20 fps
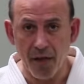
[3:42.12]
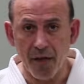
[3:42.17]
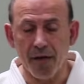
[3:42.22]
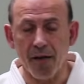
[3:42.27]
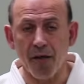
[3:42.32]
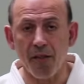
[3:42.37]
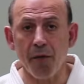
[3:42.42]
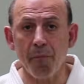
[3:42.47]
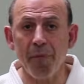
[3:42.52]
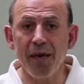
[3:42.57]

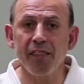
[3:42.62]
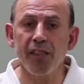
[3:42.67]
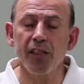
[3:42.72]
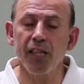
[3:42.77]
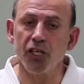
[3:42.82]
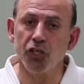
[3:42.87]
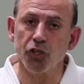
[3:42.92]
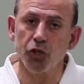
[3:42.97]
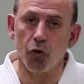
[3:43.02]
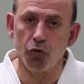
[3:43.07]
Now the method
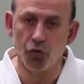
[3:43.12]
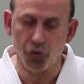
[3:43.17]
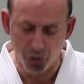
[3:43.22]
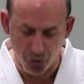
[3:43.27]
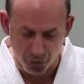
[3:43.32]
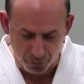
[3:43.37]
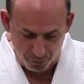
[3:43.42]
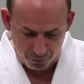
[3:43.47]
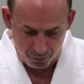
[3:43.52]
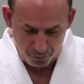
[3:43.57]
I showed
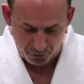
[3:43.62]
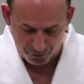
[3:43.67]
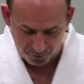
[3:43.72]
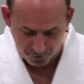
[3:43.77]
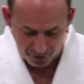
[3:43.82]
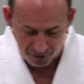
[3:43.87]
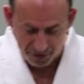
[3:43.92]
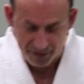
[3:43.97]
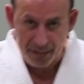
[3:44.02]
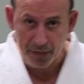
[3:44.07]
you was
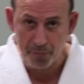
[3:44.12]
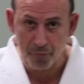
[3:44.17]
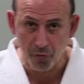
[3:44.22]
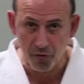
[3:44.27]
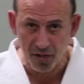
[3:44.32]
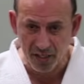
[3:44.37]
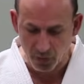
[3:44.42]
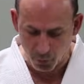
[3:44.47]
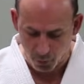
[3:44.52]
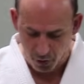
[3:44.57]
very simple.
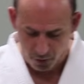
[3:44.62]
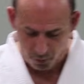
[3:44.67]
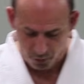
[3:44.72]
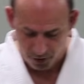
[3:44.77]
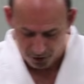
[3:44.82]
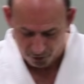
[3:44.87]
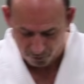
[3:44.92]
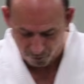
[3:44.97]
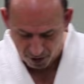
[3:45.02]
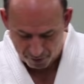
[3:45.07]
That's where
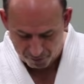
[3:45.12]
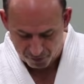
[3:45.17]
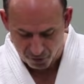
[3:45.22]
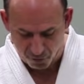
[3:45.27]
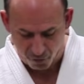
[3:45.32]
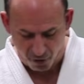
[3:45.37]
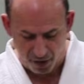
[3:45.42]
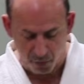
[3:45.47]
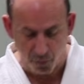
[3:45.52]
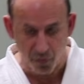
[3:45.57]
we grab the
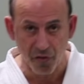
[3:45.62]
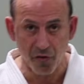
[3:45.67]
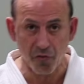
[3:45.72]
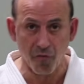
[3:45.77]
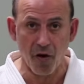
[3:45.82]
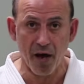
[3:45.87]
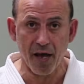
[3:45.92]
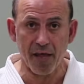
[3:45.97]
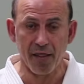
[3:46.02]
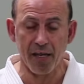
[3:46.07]
right with the
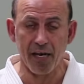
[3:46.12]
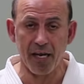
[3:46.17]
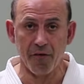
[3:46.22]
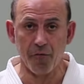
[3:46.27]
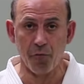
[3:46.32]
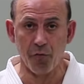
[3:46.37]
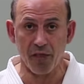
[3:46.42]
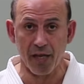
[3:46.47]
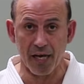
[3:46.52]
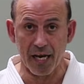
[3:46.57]
right, the
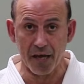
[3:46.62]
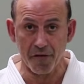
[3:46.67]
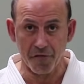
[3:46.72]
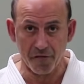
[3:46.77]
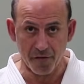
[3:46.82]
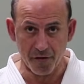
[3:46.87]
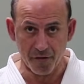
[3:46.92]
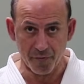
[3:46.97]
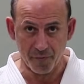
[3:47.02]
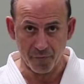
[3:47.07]
left with the
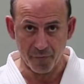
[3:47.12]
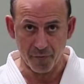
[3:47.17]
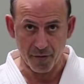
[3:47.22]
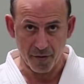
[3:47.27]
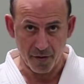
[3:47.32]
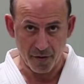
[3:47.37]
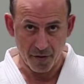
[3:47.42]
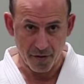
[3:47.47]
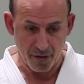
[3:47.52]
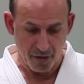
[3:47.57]
left,
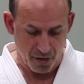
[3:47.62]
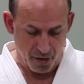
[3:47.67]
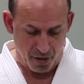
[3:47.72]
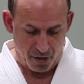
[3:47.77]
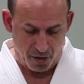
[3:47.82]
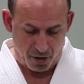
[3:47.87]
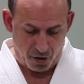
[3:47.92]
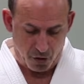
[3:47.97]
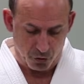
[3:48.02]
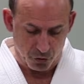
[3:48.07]

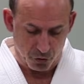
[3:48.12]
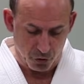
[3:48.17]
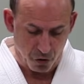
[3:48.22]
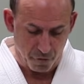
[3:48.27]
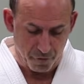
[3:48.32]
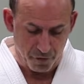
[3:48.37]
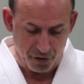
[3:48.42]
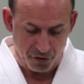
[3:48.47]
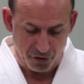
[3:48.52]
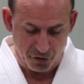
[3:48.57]
goes
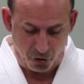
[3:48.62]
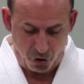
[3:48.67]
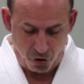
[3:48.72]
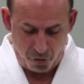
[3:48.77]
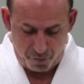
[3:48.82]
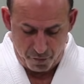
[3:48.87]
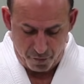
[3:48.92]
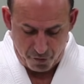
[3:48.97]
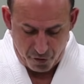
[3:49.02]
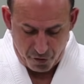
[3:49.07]
over the
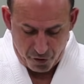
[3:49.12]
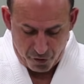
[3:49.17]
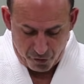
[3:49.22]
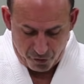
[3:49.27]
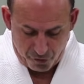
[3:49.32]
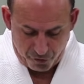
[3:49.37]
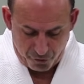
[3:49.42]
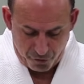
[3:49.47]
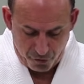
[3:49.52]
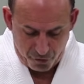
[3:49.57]
top,
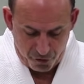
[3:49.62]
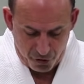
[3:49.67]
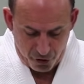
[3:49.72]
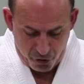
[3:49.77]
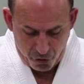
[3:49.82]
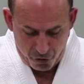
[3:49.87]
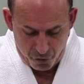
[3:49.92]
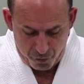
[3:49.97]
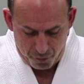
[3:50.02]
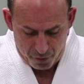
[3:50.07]
through the
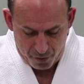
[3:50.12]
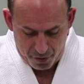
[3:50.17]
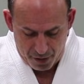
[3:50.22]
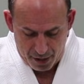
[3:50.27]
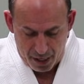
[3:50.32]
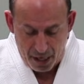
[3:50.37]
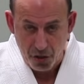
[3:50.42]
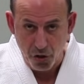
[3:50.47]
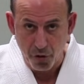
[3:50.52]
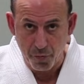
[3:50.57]
loop,
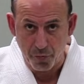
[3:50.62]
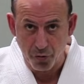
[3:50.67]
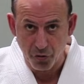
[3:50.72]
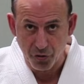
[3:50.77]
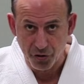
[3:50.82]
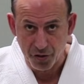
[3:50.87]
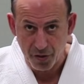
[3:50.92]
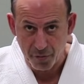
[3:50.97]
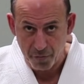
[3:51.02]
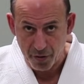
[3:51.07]
and you
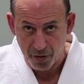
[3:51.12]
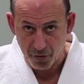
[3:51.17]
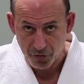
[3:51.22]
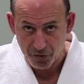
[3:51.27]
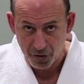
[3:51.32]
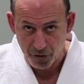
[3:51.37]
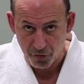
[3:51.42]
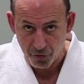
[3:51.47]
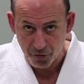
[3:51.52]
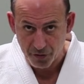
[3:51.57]
push the belt
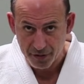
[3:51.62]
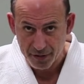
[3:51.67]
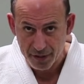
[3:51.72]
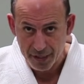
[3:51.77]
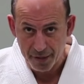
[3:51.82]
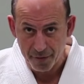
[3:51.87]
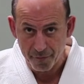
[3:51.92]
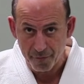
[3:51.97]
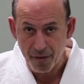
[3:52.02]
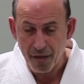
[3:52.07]
across
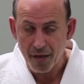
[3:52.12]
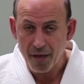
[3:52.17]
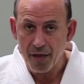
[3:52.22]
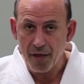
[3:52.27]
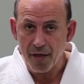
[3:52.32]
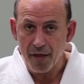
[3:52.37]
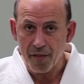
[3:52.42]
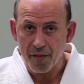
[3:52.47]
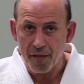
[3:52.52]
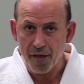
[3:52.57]
there.
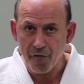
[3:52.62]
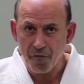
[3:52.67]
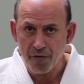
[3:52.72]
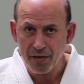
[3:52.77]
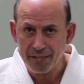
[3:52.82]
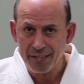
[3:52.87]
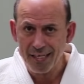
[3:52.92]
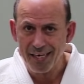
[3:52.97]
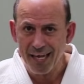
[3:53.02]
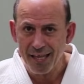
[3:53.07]
There
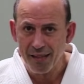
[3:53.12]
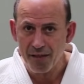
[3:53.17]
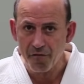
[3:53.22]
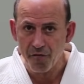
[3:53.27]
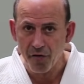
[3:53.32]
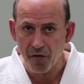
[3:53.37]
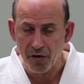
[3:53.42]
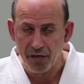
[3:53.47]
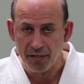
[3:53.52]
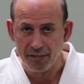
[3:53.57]
is another
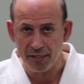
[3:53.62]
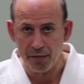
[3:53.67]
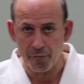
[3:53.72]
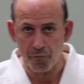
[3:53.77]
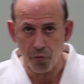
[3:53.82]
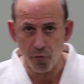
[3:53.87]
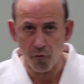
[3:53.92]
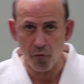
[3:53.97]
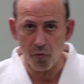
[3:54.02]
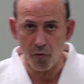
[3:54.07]
very
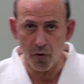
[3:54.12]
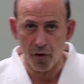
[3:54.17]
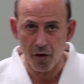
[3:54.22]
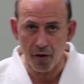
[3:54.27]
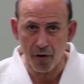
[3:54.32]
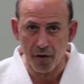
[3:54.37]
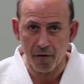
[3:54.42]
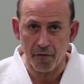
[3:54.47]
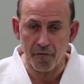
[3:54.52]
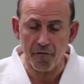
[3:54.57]
simple
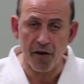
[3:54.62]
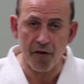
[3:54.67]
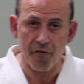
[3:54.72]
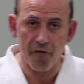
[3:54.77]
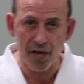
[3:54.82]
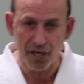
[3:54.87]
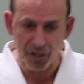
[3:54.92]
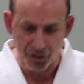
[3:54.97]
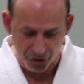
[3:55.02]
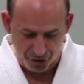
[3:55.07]

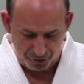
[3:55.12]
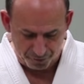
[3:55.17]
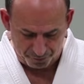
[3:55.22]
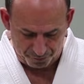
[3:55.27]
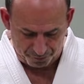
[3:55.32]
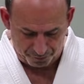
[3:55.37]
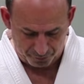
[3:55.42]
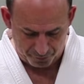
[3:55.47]
variation.